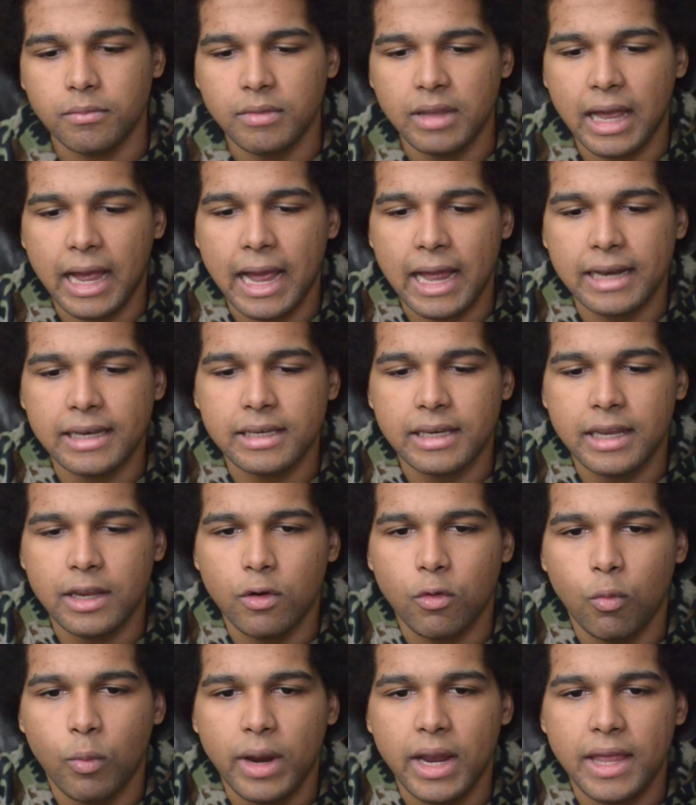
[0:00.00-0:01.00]
Not in
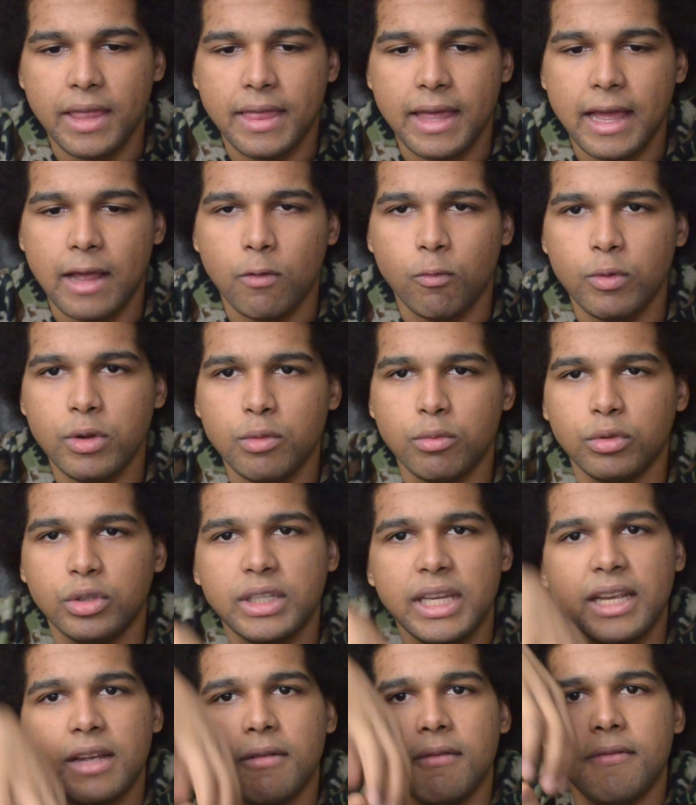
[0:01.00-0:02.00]
a way that we will
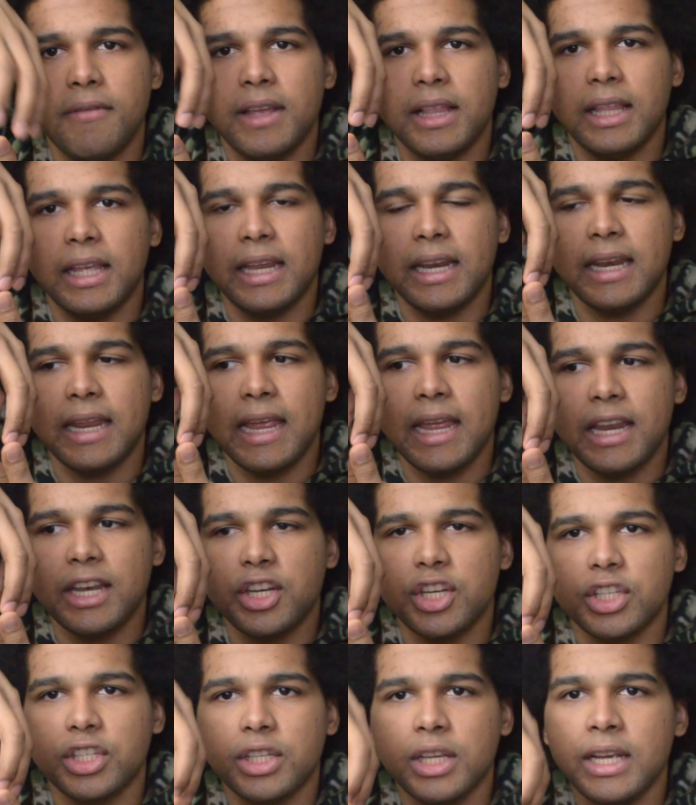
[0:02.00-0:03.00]
take a villain and
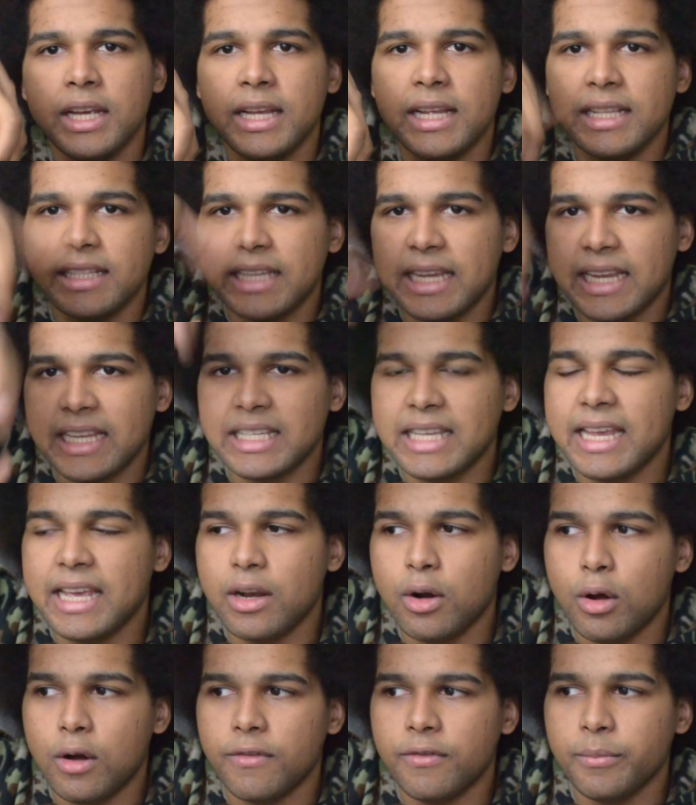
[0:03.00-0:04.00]
just take his head
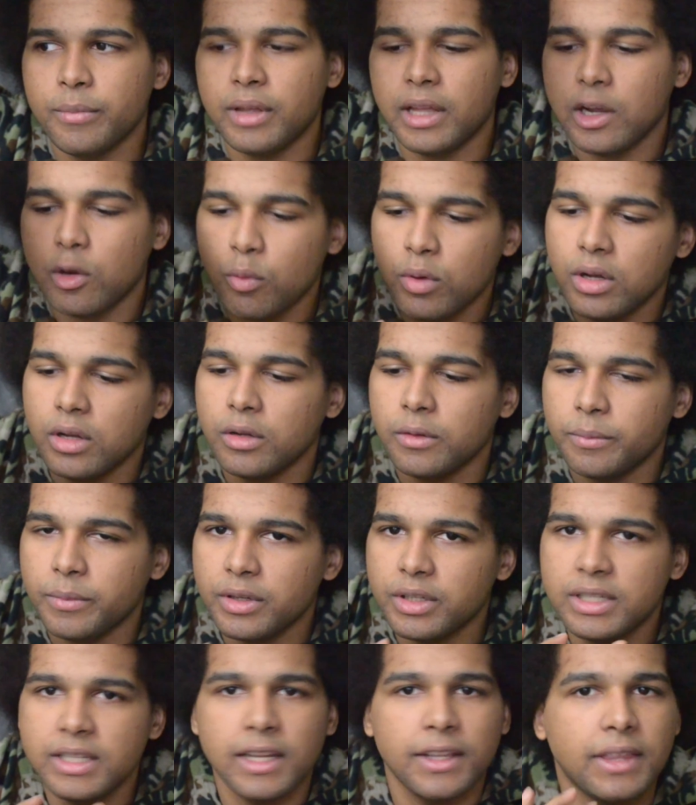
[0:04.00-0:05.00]
off and be like, well,
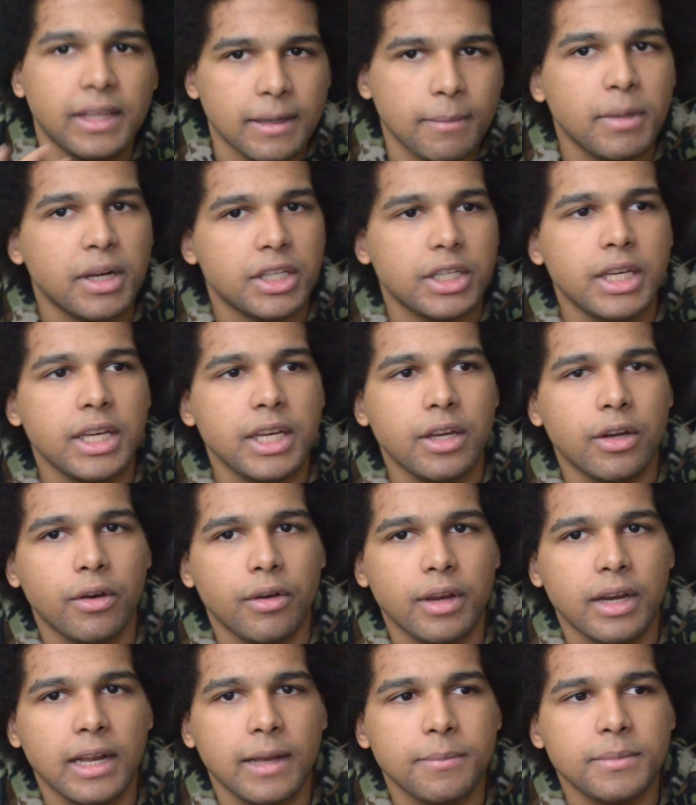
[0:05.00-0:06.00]
there's nothing much here. You
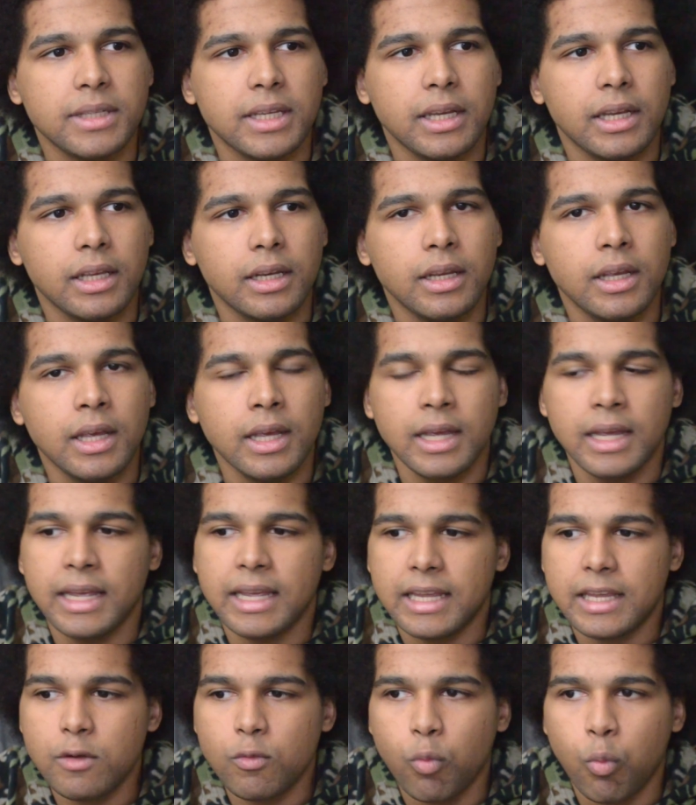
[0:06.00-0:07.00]
know what I'm saying?
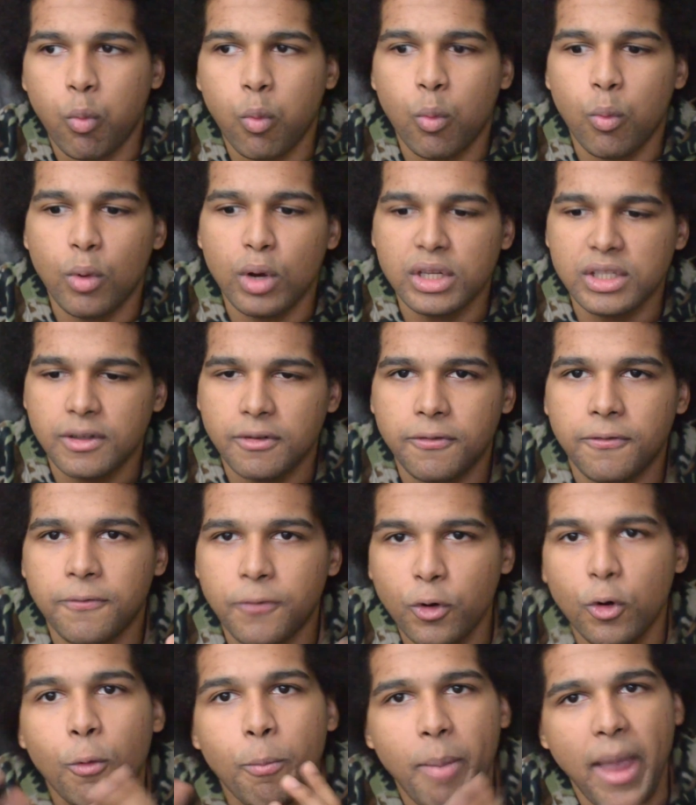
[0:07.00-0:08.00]
He was a
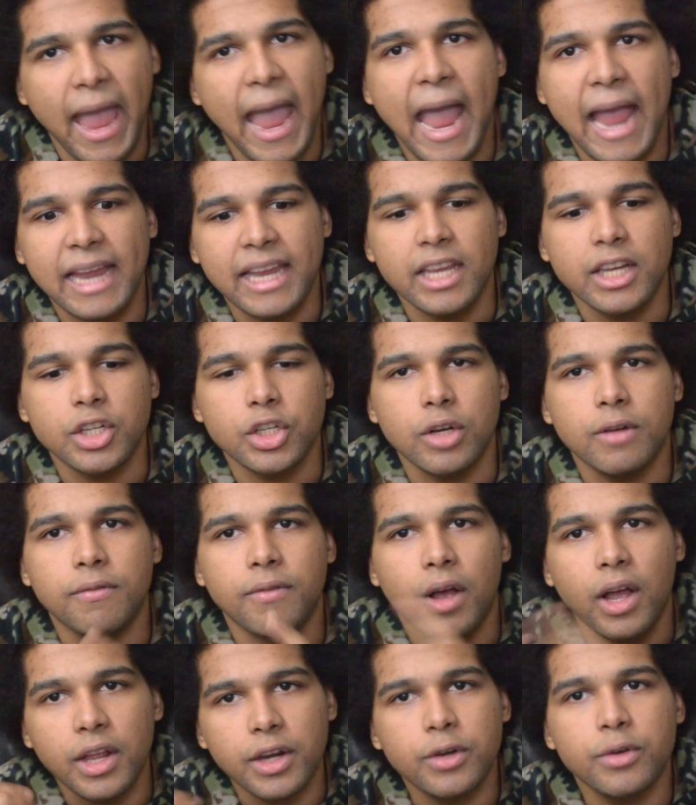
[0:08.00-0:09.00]
full package
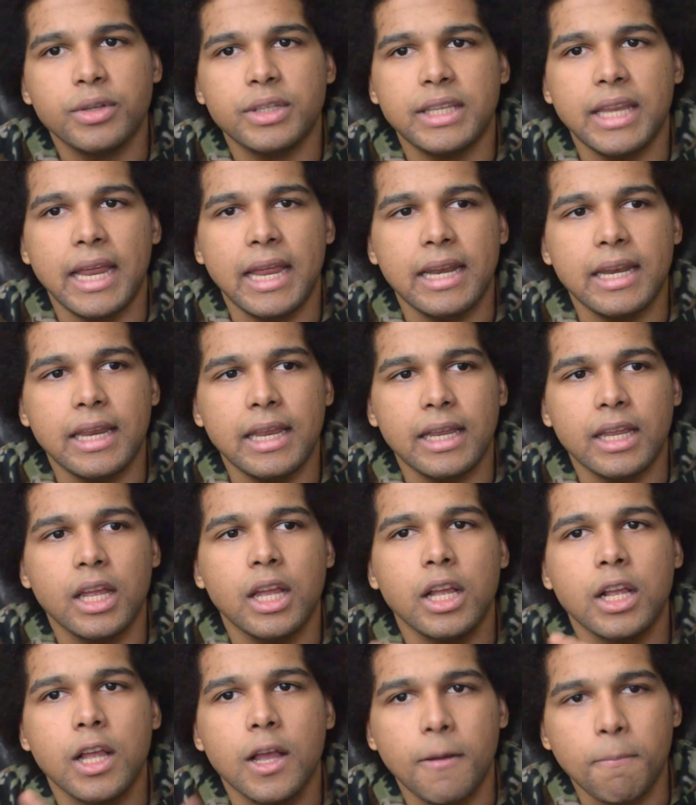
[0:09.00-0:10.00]
of understanding,
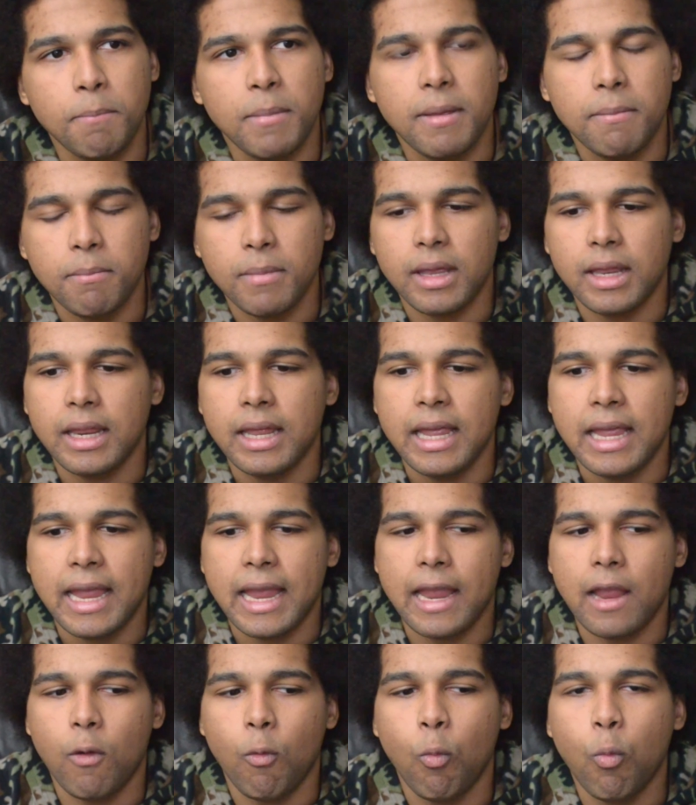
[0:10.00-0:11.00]
commitment,
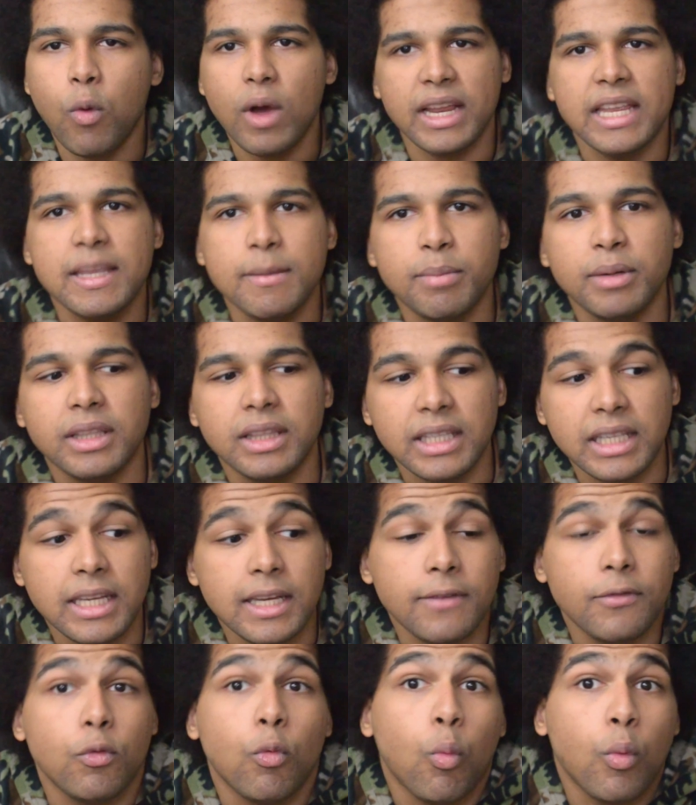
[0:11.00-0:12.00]
and what he
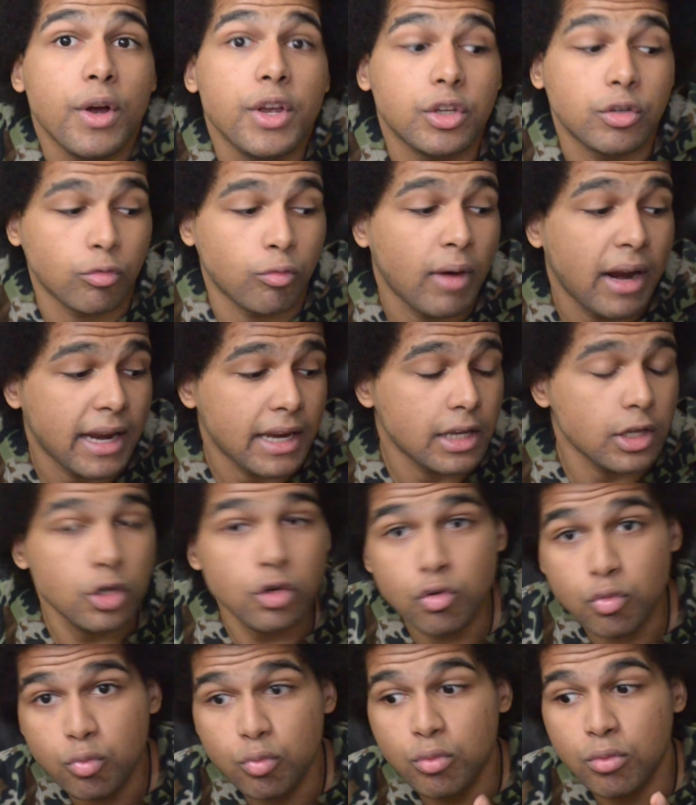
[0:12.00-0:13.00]
believed was right.
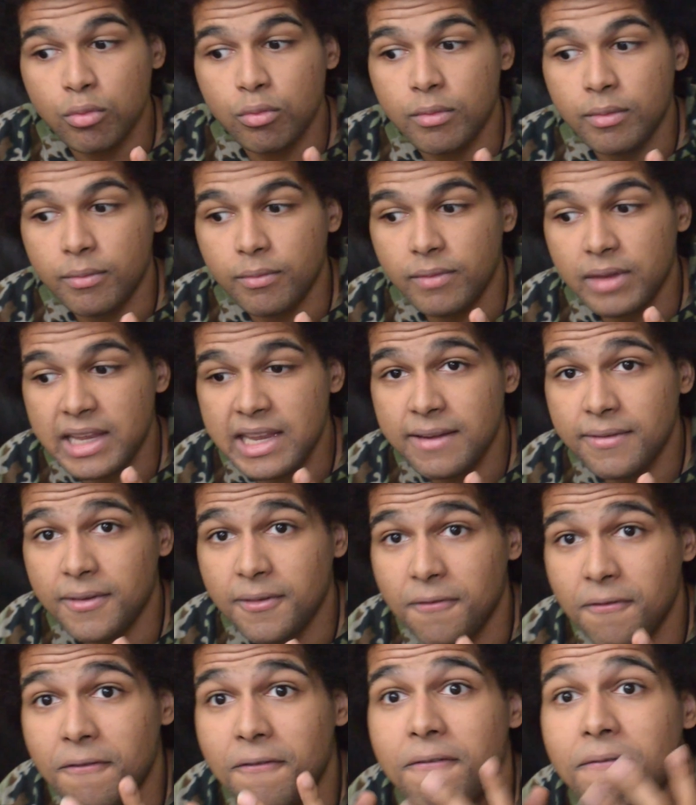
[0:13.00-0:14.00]
You
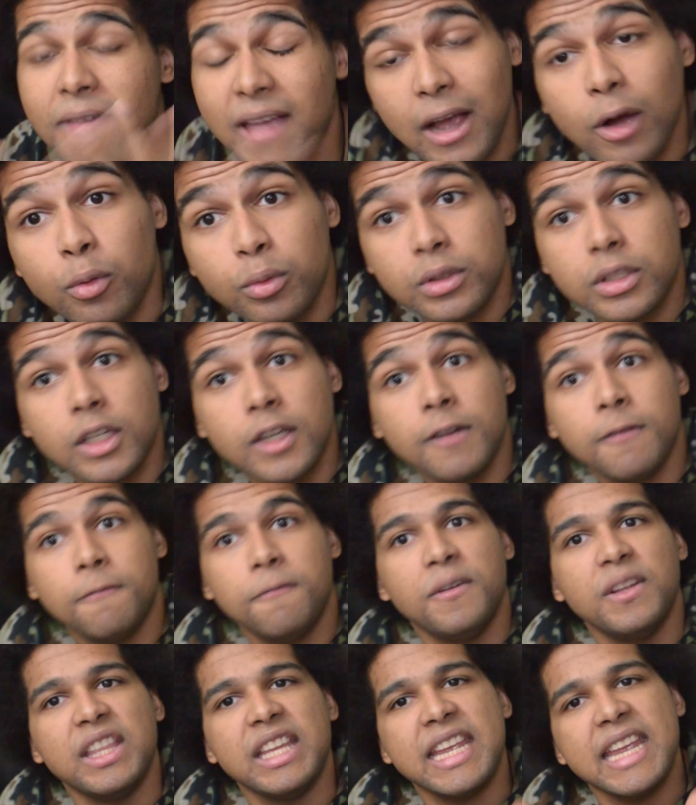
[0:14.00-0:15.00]
even felt for the